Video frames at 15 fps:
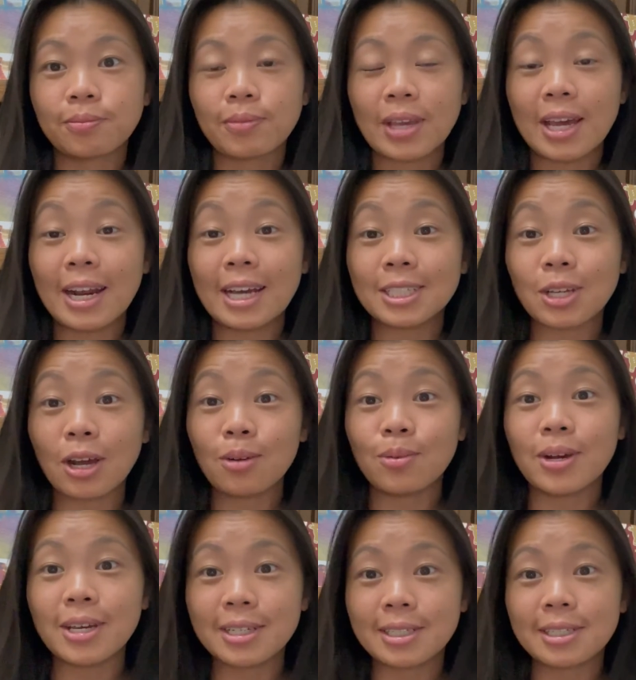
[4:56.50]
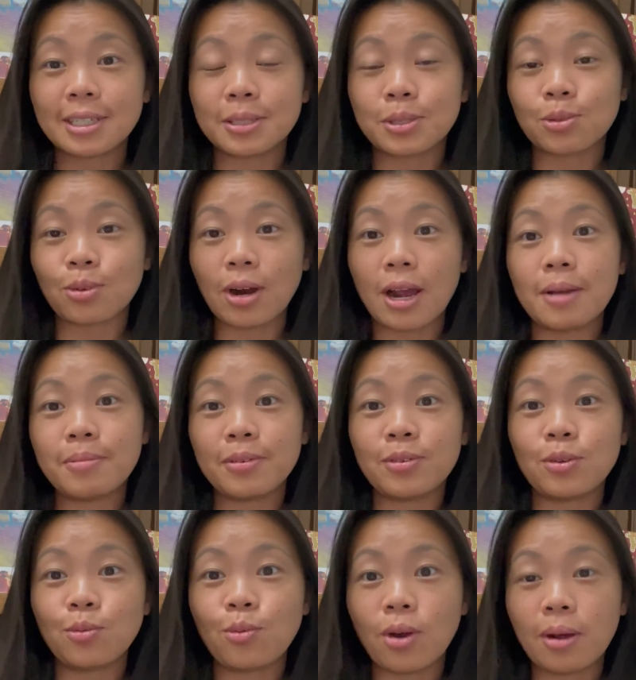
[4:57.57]
And as always, subscribe if
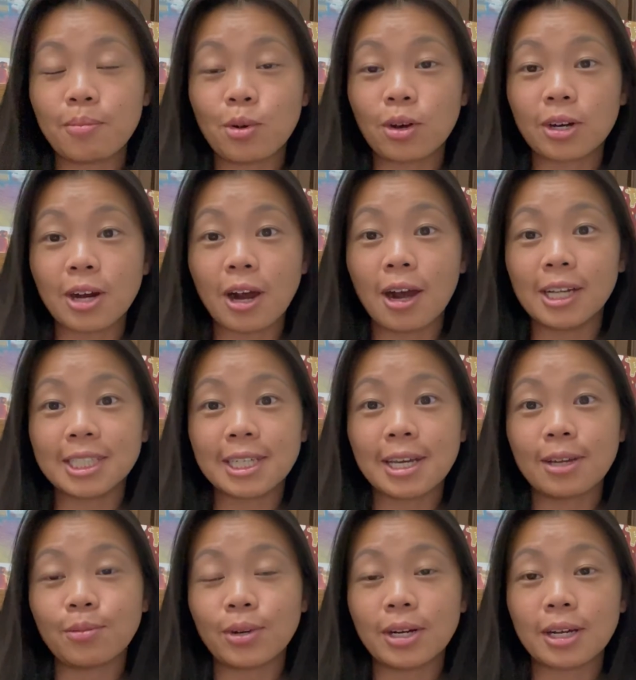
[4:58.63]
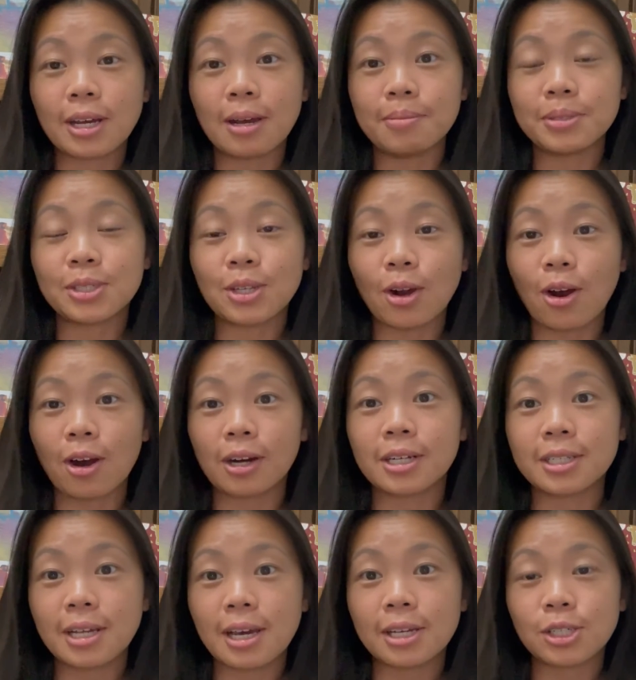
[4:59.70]
you want more content when it comes to
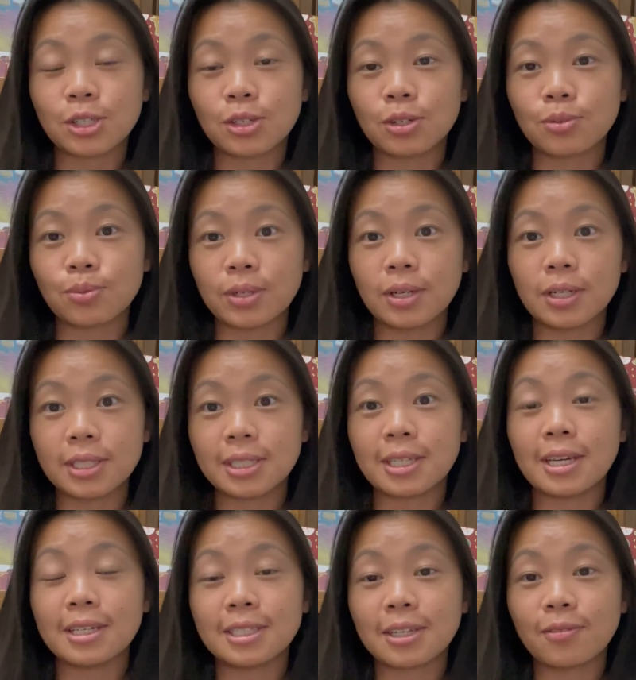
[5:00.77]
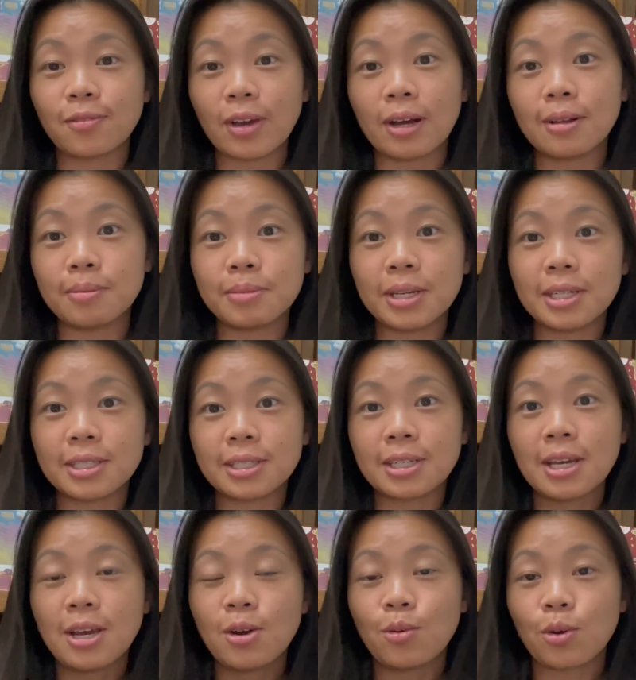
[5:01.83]
architecture, real estate, and development.
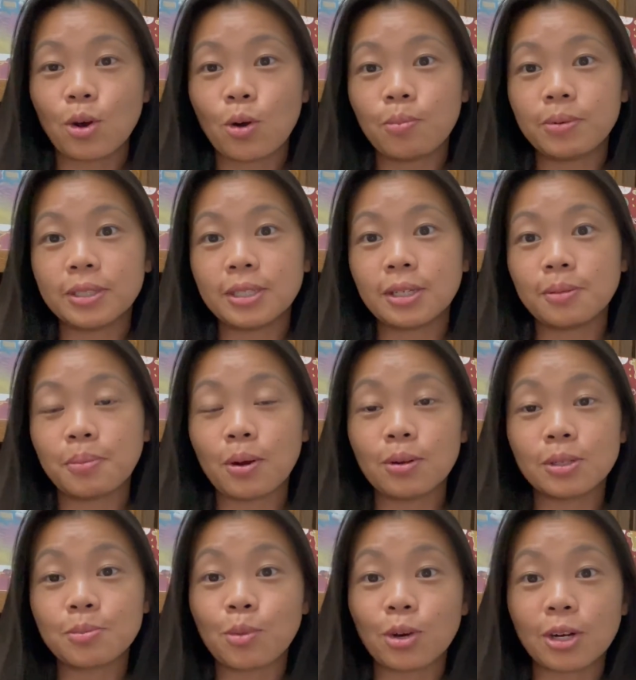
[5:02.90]
We're hoping to post more